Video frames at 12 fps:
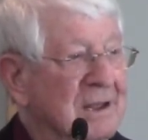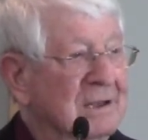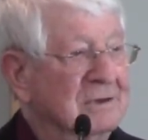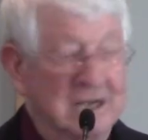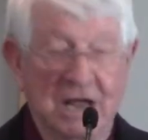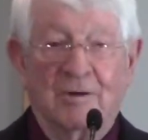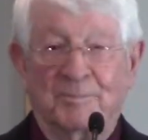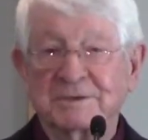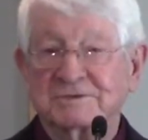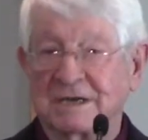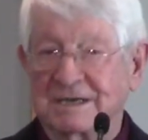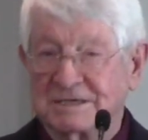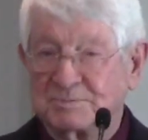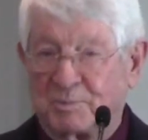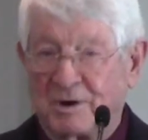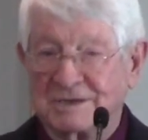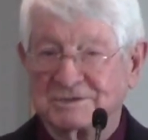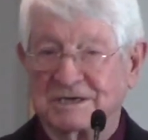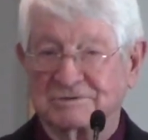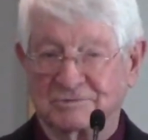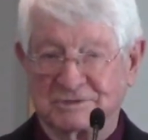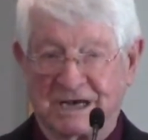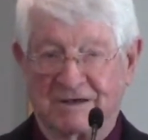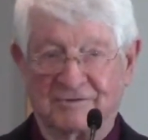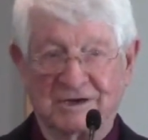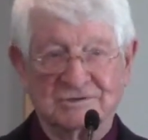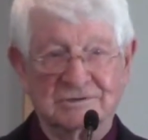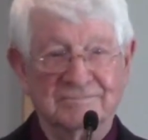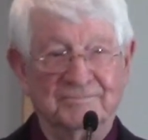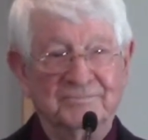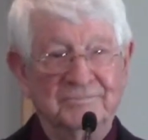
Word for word: to help us in this process of salvation.